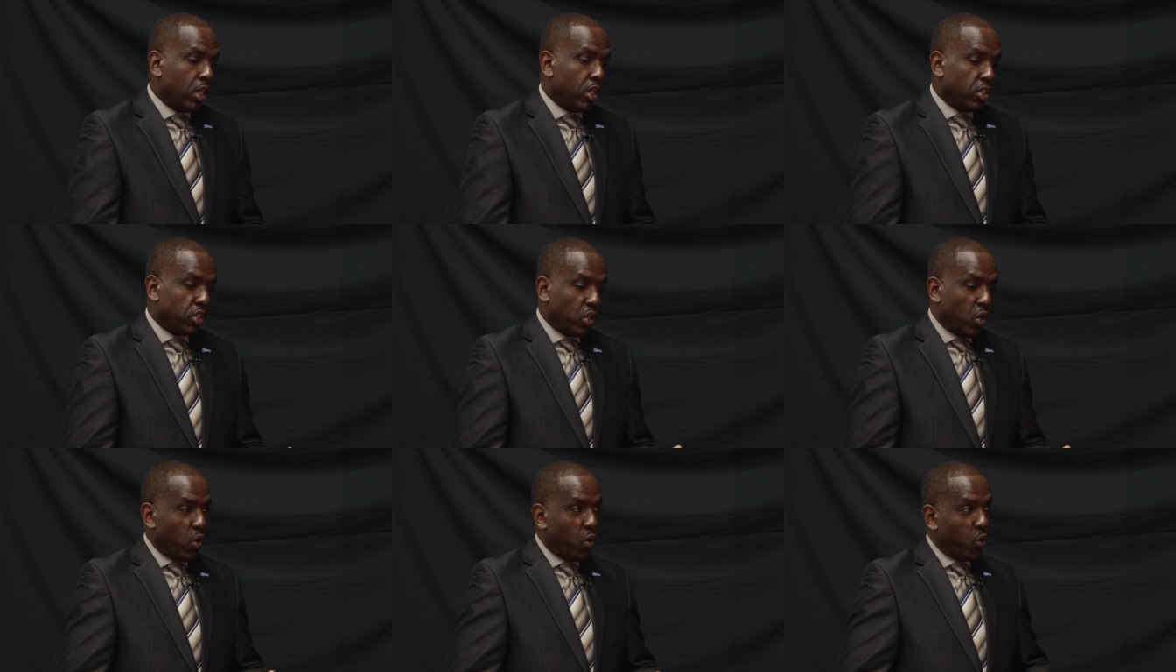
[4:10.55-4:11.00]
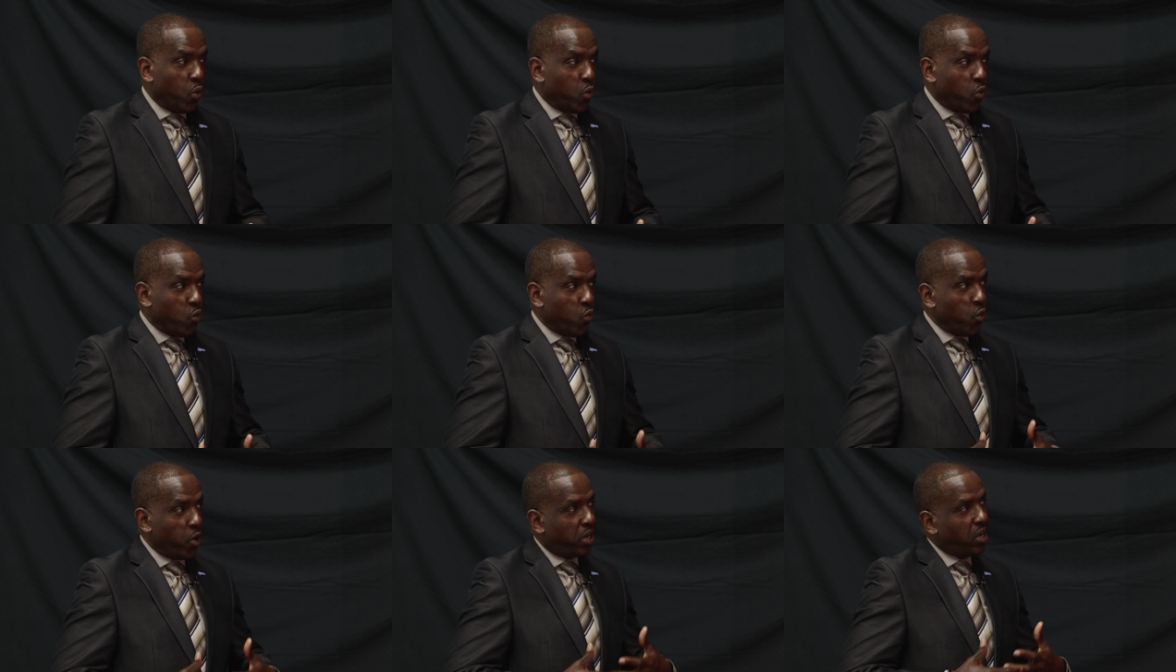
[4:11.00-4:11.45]
So
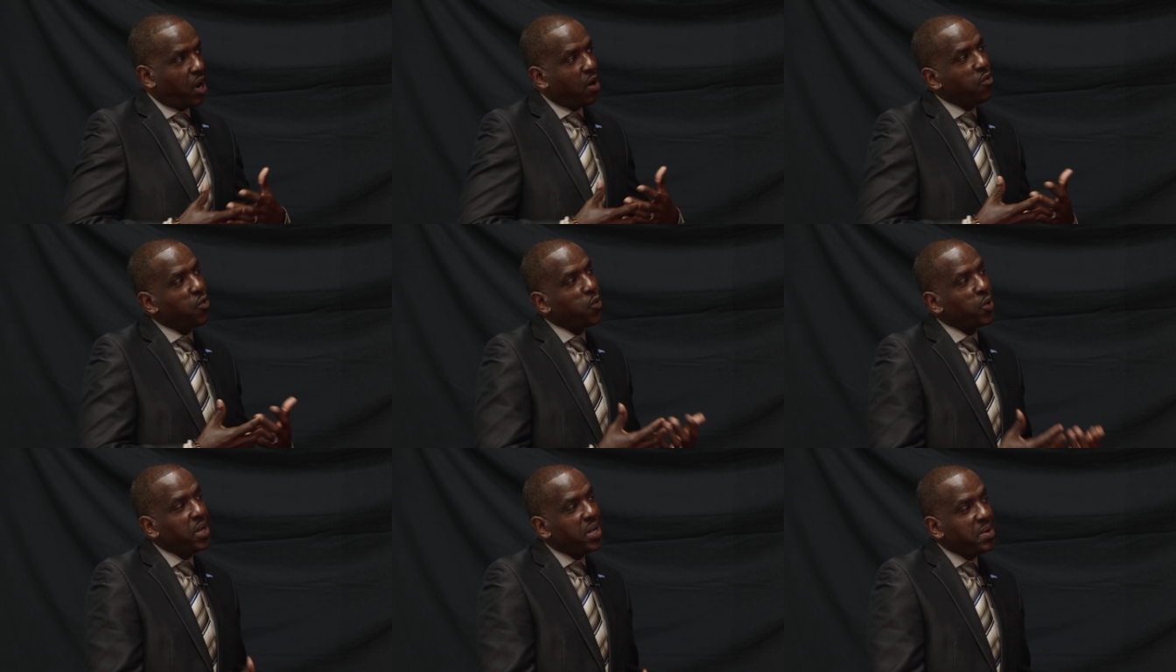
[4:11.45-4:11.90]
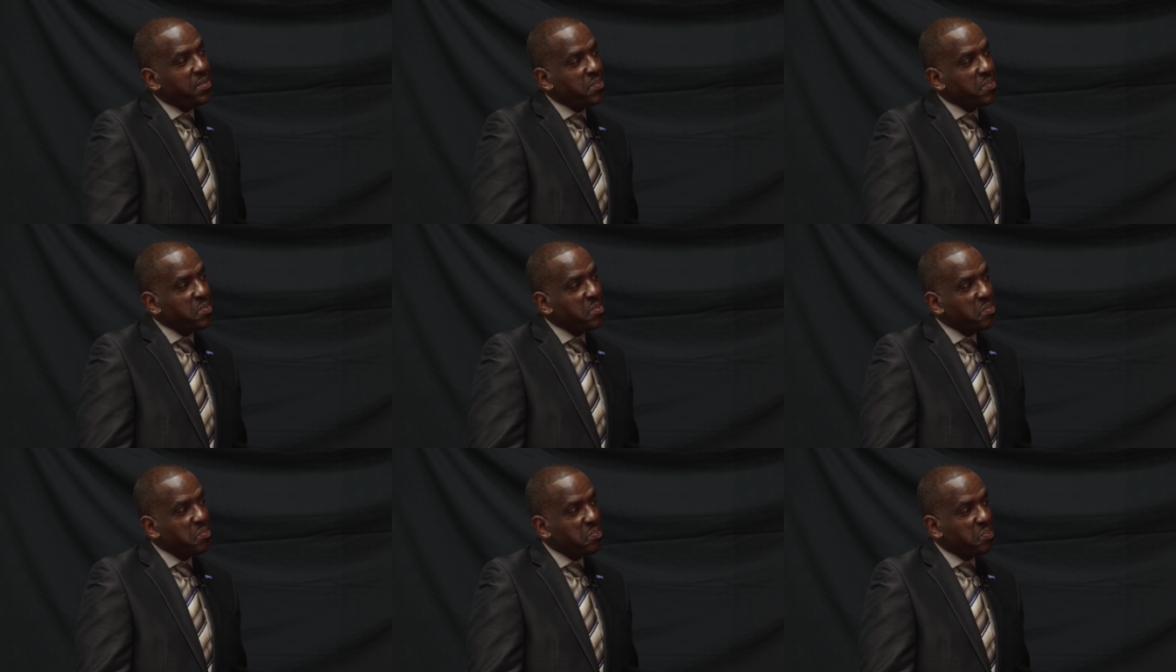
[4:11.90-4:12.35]
recovery,
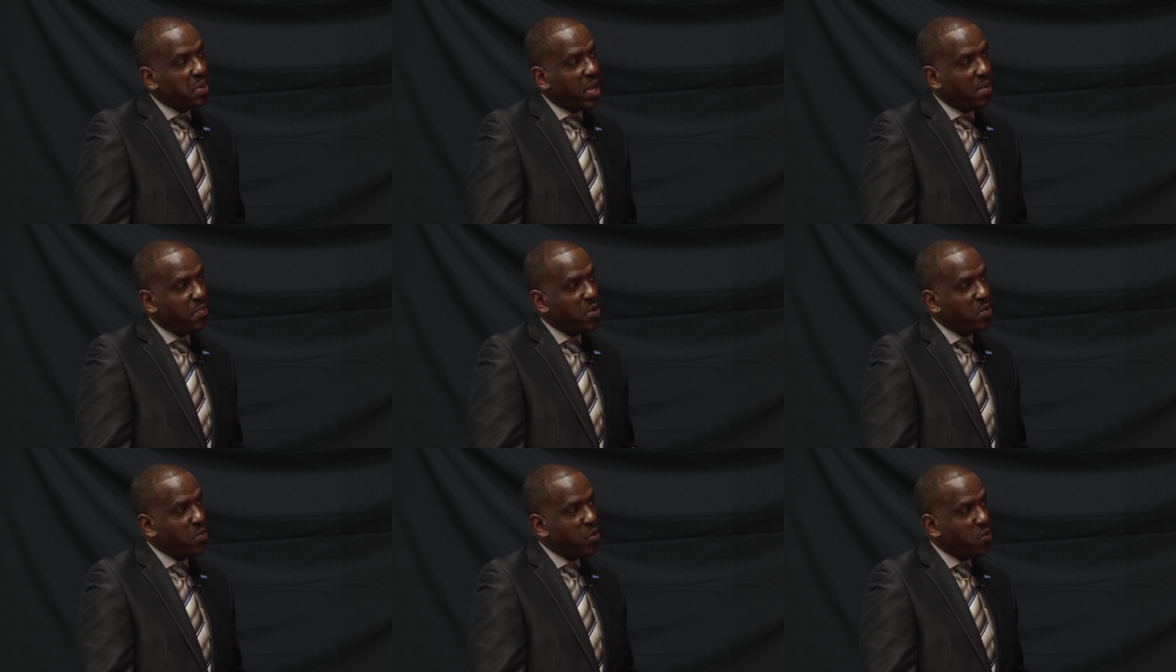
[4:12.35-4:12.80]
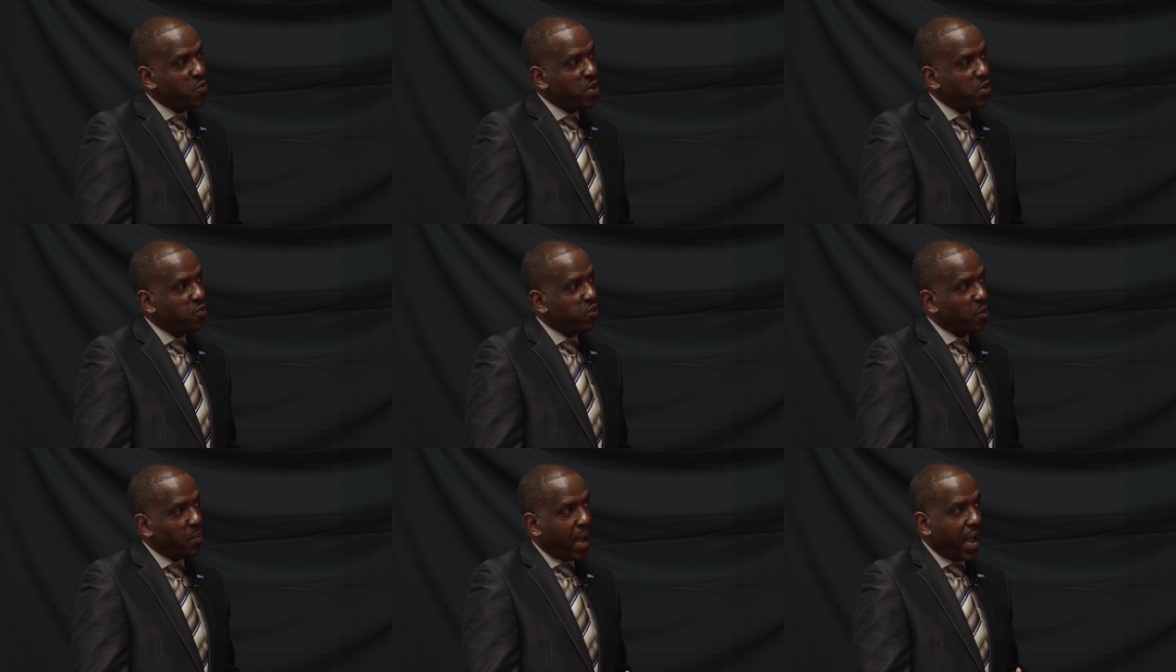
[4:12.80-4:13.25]
people
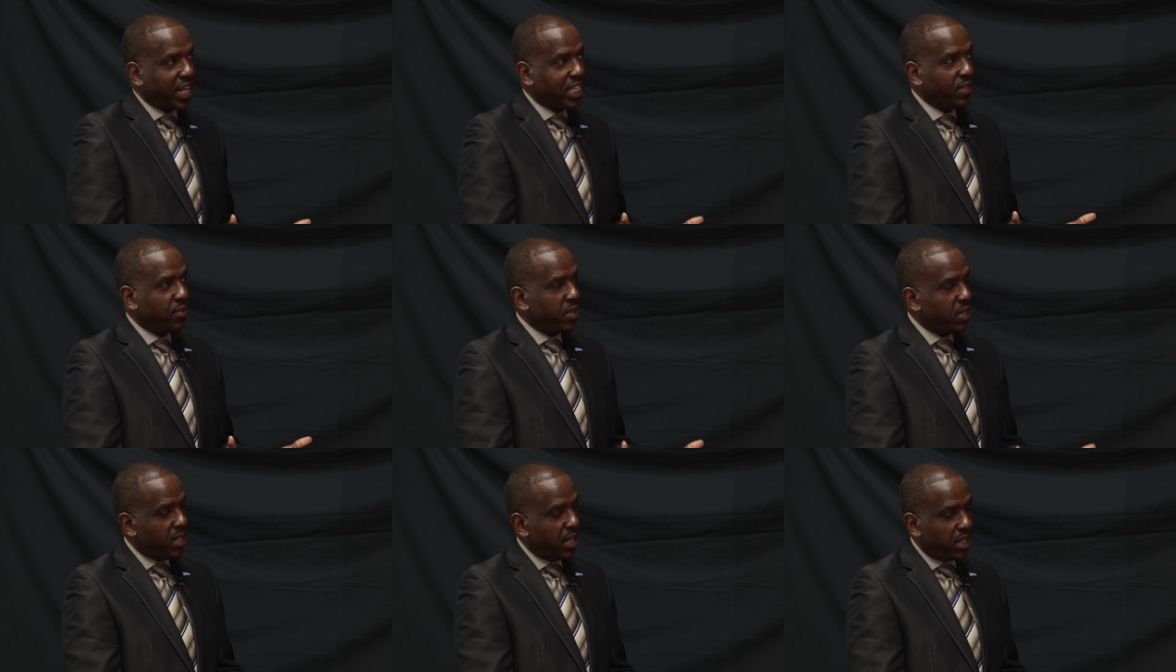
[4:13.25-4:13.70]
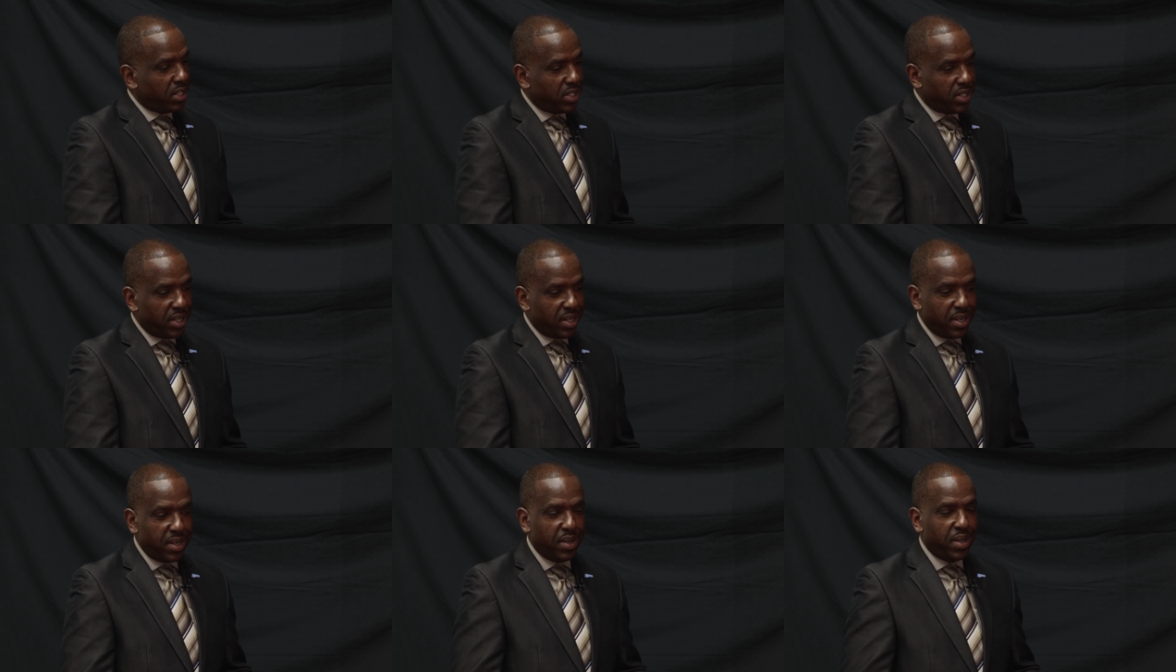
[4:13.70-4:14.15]
moving from active
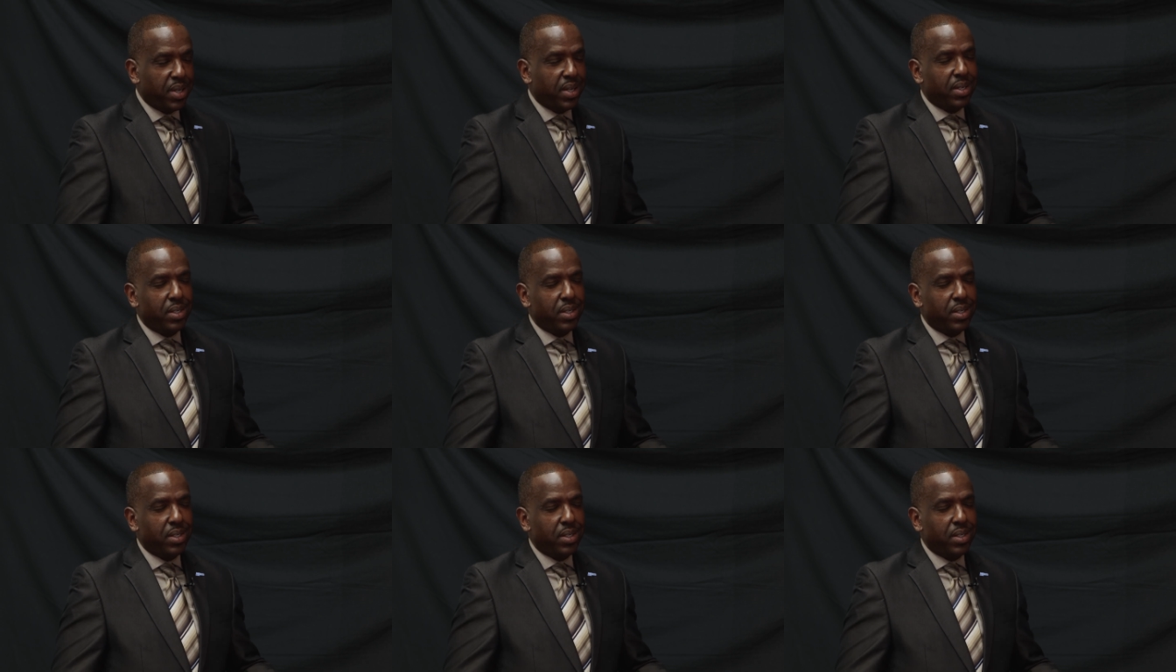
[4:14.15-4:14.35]
addiction